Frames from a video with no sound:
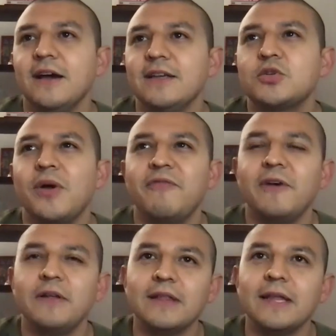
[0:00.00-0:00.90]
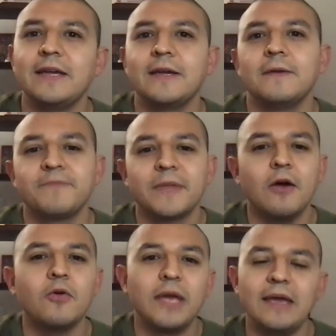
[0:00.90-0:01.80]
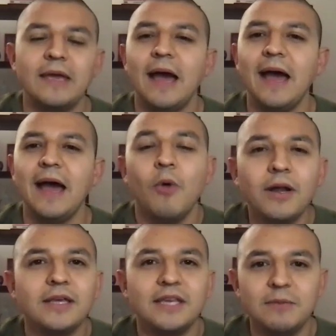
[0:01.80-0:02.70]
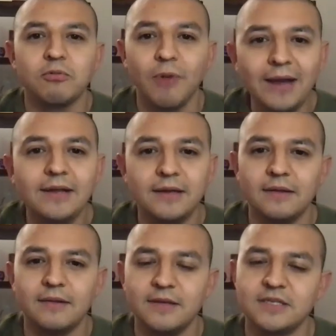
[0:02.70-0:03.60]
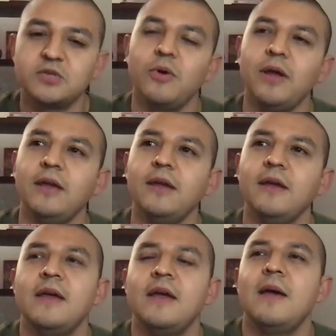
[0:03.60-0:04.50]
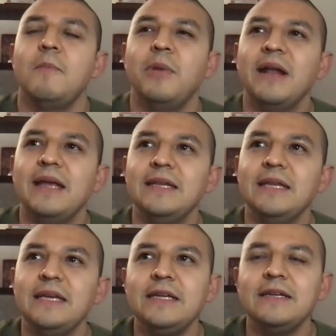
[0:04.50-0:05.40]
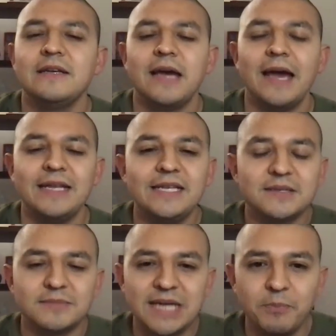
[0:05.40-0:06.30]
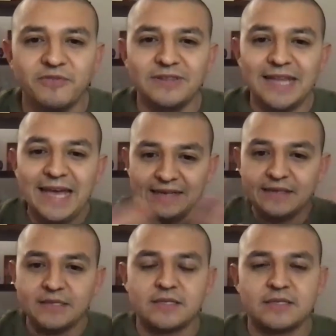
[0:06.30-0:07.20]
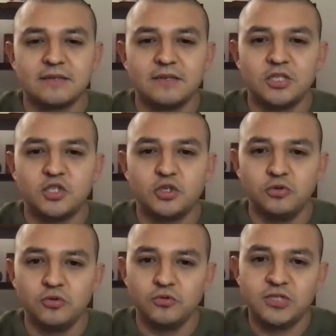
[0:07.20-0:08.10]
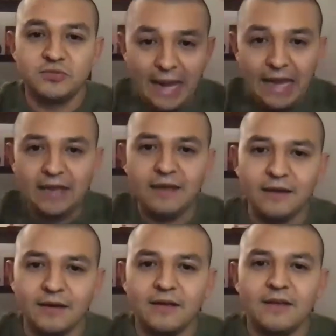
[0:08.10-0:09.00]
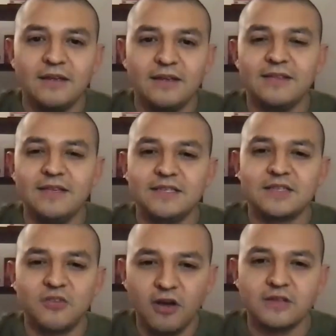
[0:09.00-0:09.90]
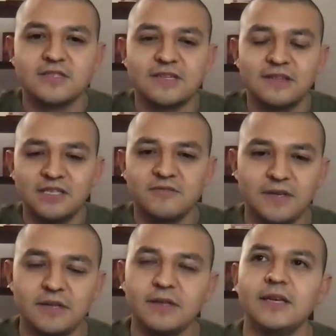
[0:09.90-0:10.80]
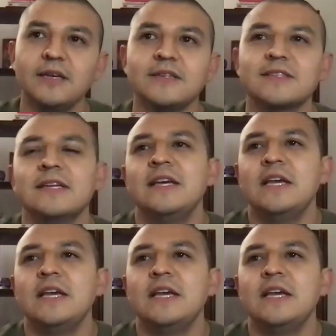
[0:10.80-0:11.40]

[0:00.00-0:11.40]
So I felt like, okay, I want to keep writing this way, but I need, I need some type of lattice to, to hang these thoughts and these feelings.